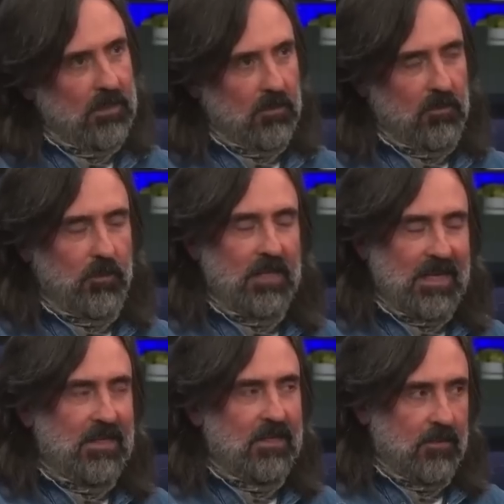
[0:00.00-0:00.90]
been
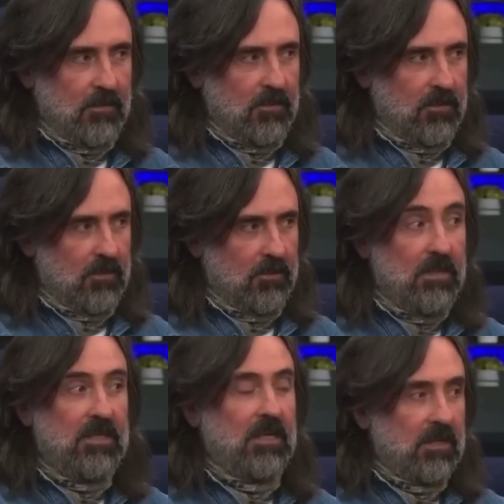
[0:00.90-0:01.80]
in the
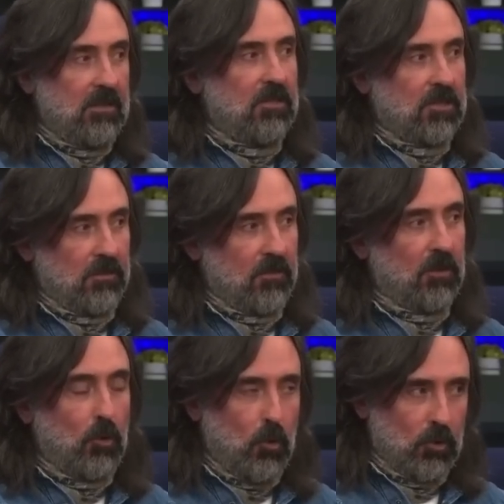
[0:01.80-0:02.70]
media industry for
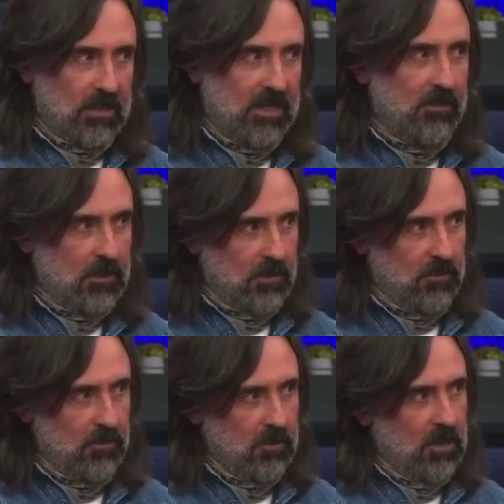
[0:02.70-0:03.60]
a long time now.